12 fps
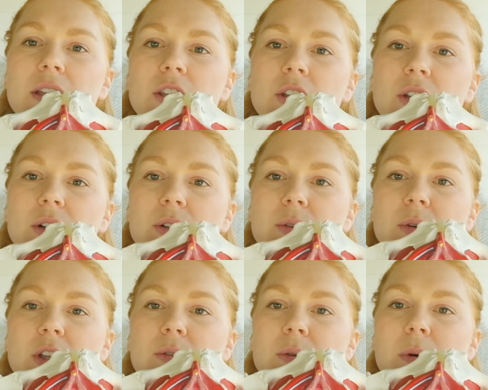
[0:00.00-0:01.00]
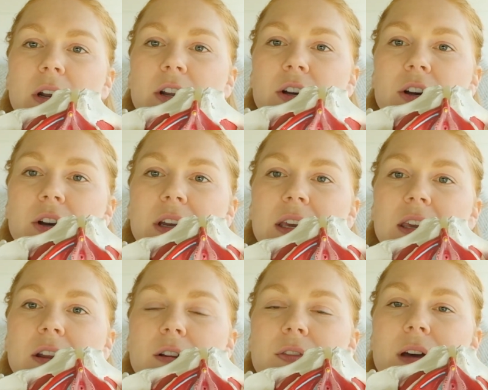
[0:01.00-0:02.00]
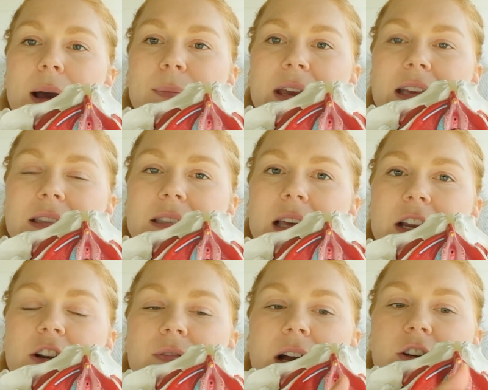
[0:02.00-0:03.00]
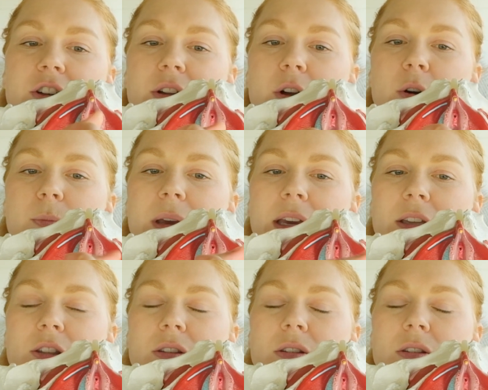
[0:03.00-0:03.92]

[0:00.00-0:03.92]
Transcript: you would want to hook your thumb inside your vaginal opening